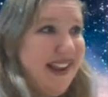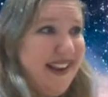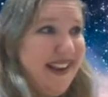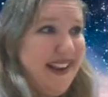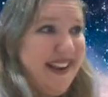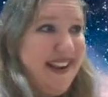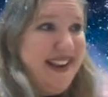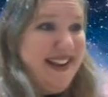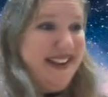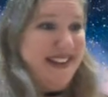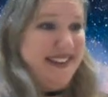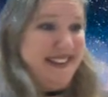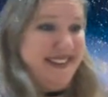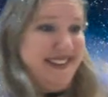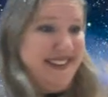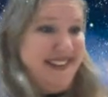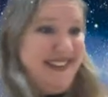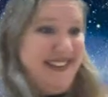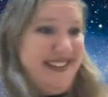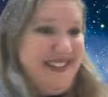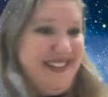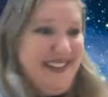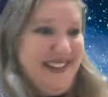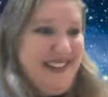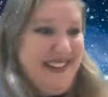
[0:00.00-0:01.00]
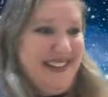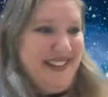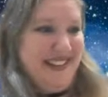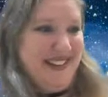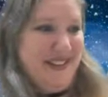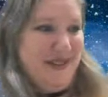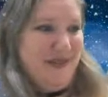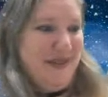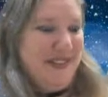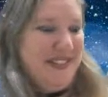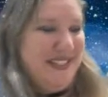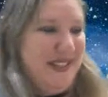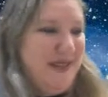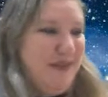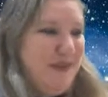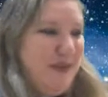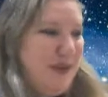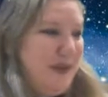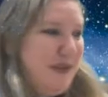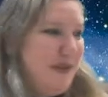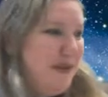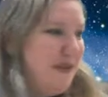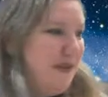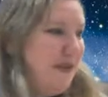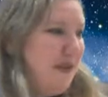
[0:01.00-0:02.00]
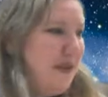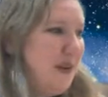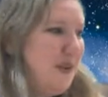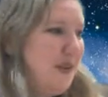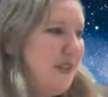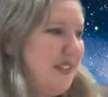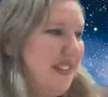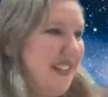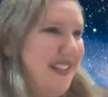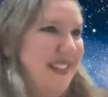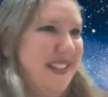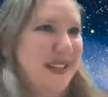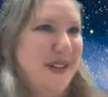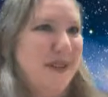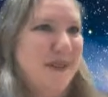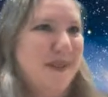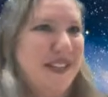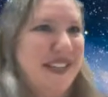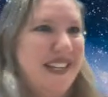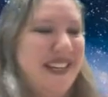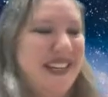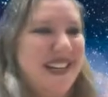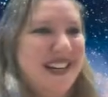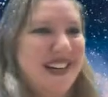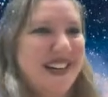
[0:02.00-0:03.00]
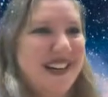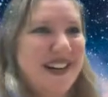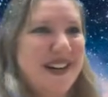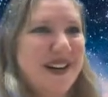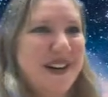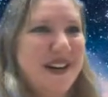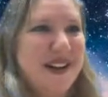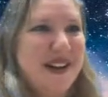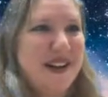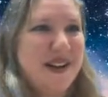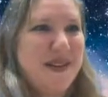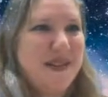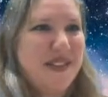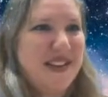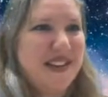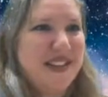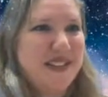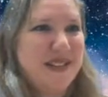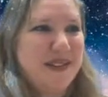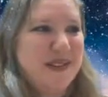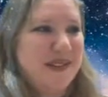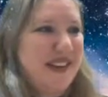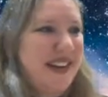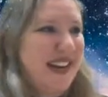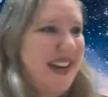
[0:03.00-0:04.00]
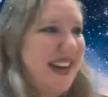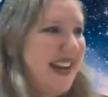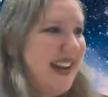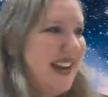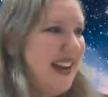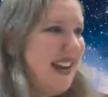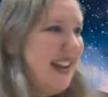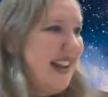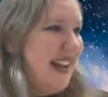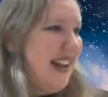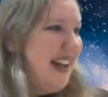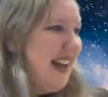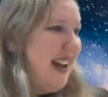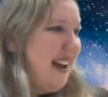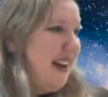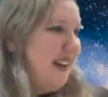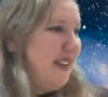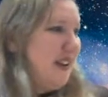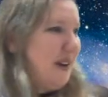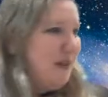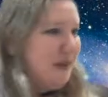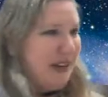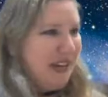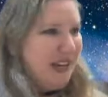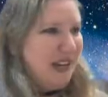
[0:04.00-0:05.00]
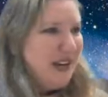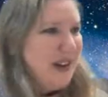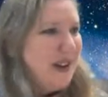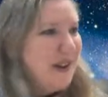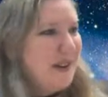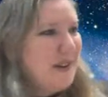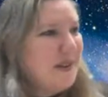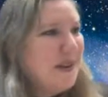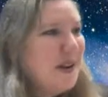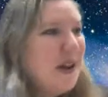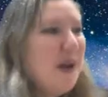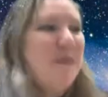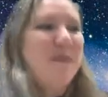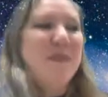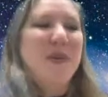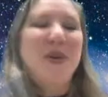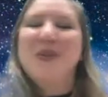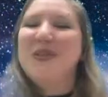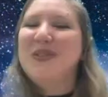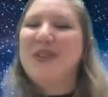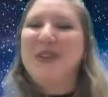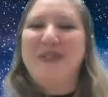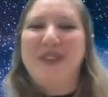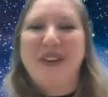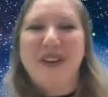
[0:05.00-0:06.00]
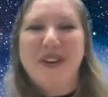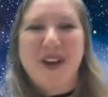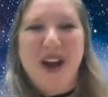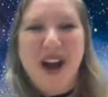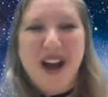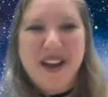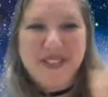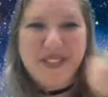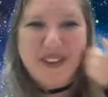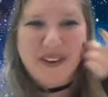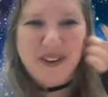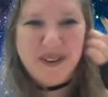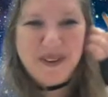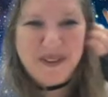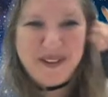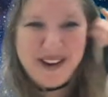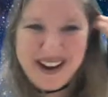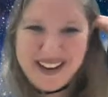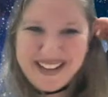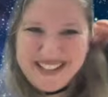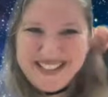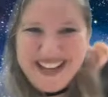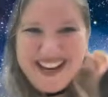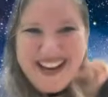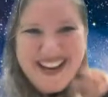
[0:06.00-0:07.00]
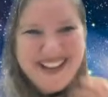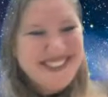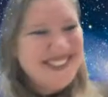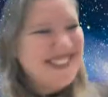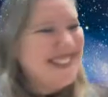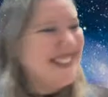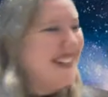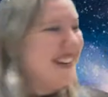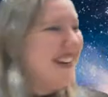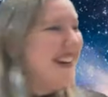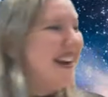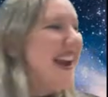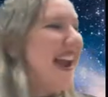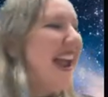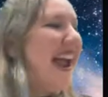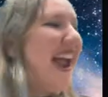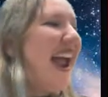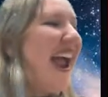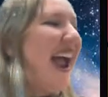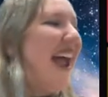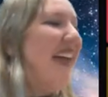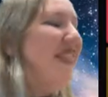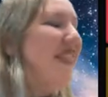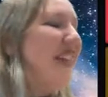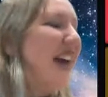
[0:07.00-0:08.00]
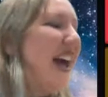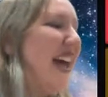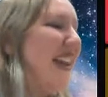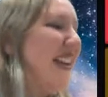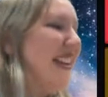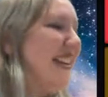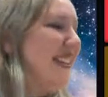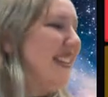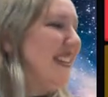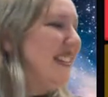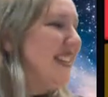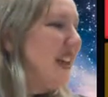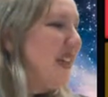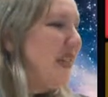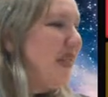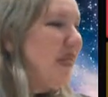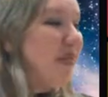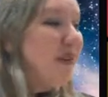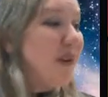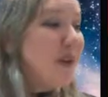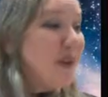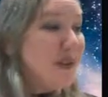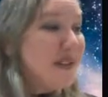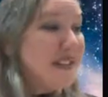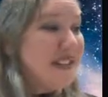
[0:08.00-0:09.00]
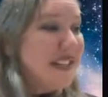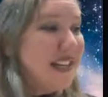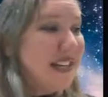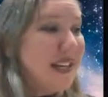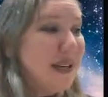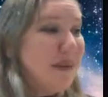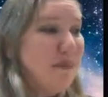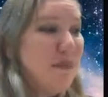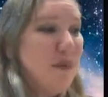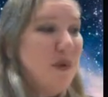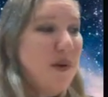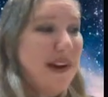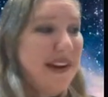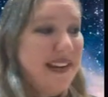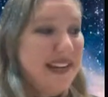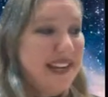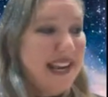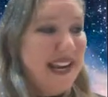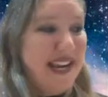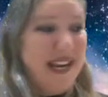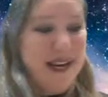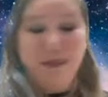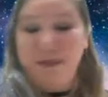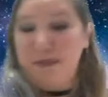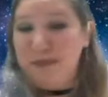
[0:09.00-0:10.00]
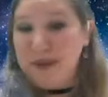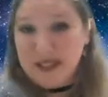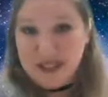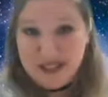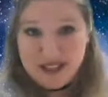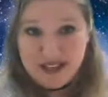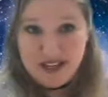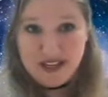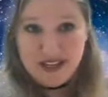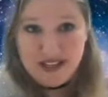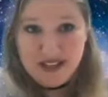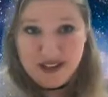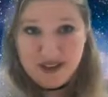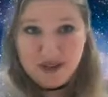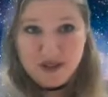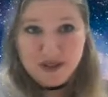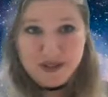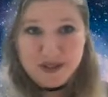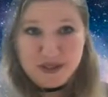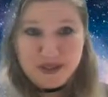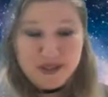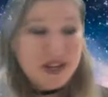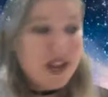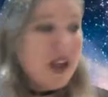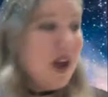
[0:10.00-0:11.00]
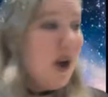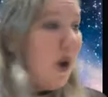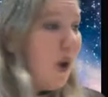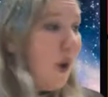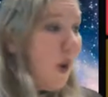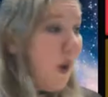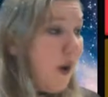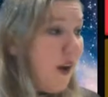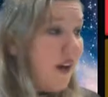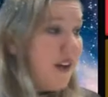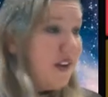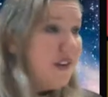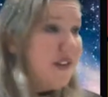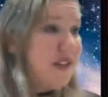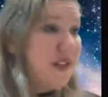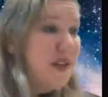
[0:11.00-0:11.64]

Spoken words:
And we seem to have frozen a little bit here. That's okay. There we go. Most of you got the correct answer, and that is 13.8 billion years old.